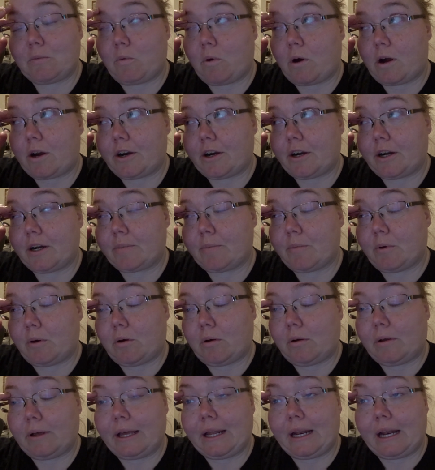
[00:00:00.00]
water
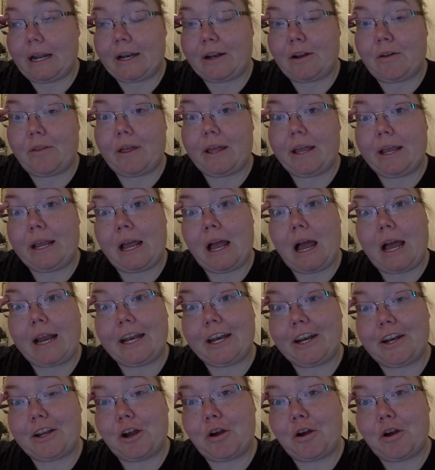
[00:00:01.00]
bowl, and I know that I need to